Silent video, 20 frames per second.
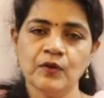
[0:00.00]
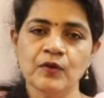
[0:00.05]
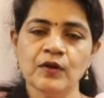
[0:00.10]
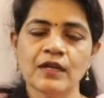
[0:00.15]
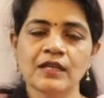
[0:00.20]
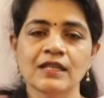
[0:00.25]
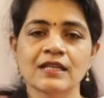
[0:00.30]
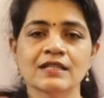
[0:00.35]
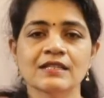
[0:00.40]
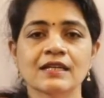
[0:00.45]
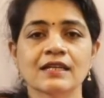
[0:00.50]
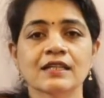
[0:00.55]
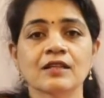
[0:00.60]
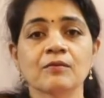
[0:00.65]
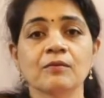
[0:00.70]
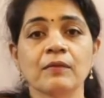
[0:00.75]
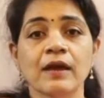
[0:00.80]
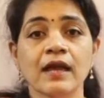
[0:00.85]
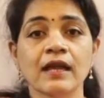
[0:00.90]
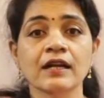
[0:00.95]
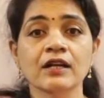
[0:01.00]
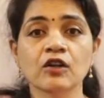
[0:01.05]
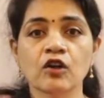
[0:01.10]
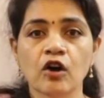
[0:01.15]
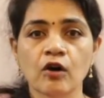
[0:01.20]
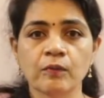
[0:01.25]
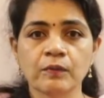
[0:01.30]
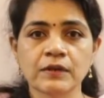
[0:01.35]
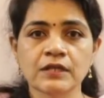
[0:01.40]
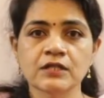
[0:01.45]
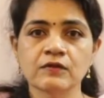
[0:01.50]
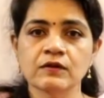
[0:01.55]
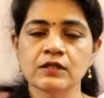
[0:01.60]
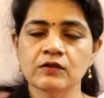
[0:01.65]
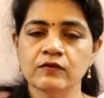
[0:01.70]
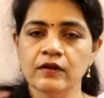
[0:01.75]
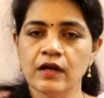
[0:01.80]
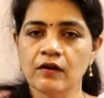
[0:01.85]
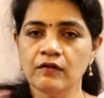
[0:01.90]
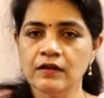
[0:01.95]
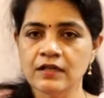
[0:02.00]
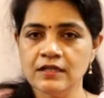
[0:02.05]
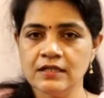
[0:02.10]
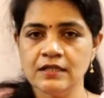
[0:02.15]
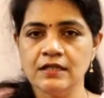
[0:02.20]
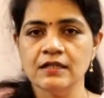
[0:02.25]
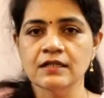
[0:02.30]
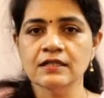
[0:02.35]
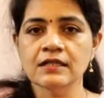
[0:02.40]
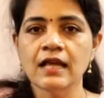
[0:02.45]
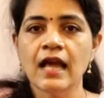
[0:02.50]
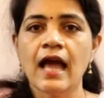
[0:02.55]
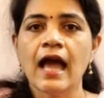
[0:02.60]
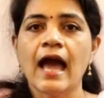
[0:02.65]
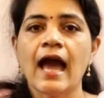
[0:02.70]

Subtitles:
Okay, these are the main topics which we have discussed,